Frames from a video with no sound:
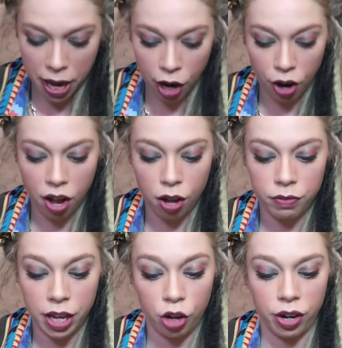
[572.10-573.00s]
pair
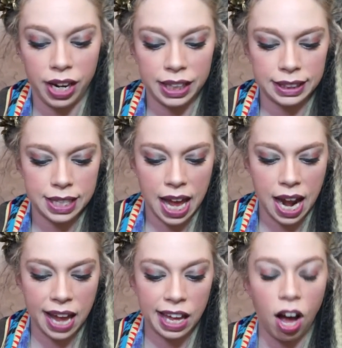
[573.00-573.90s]
of earrings
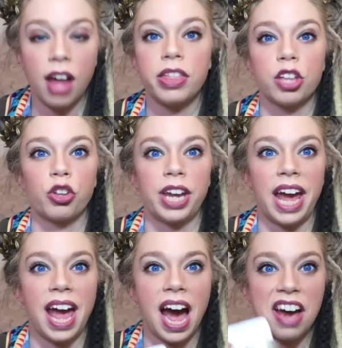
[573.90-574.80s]
that I got the other
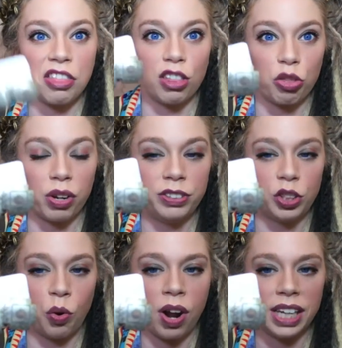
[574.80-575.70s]
day at the thrift
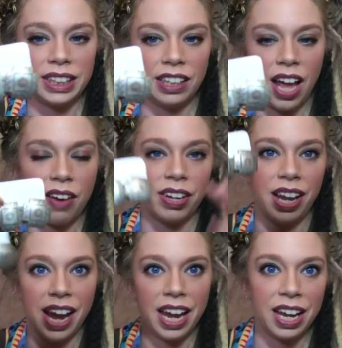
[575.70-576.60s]
store. I still haven't
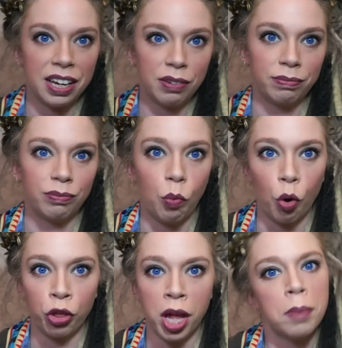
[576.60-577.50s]
like
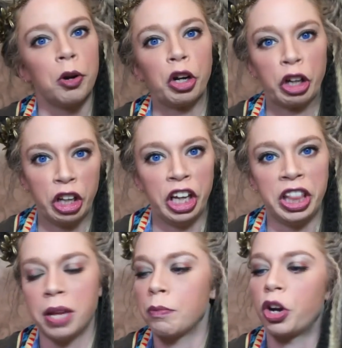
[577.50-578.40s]
worn them or
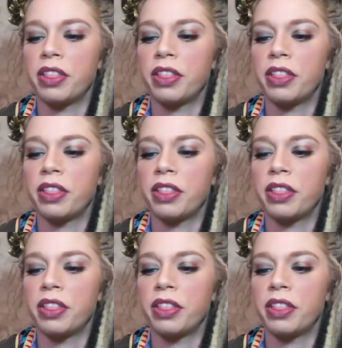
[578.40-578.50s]
cleaned them or